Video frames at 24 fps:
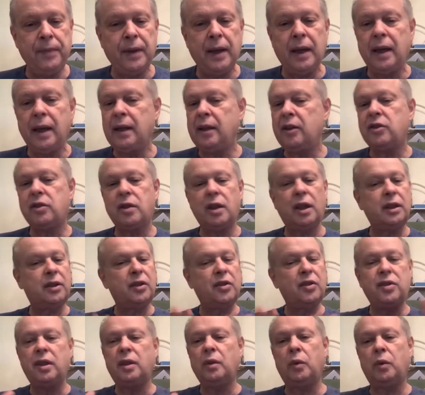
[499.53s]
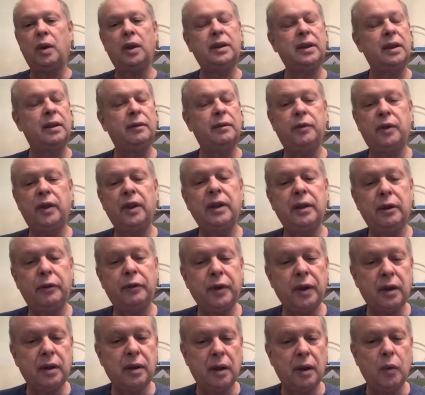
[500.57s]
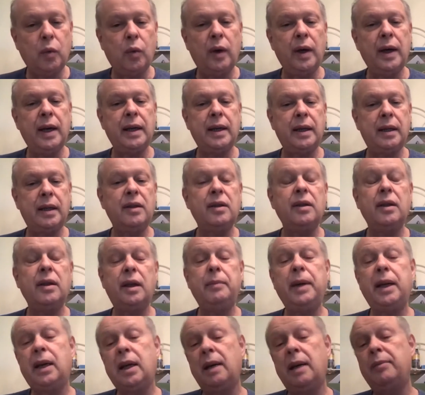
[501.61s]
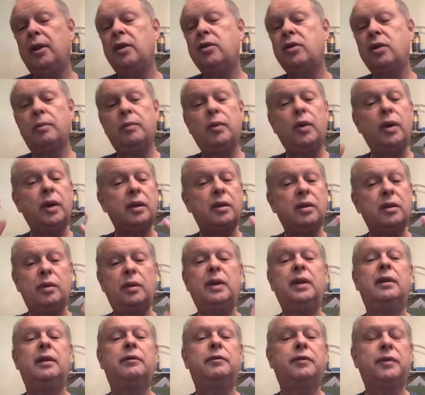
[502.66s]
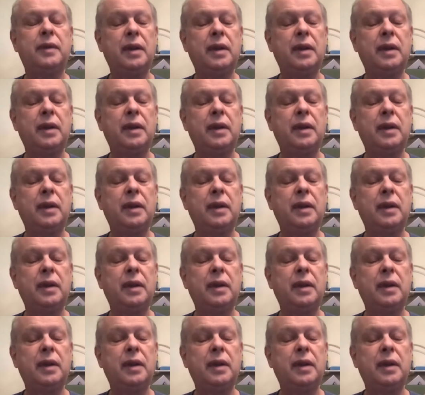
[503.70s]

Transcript: And he started to see the world in a very different way. And he, he became also more intuitive.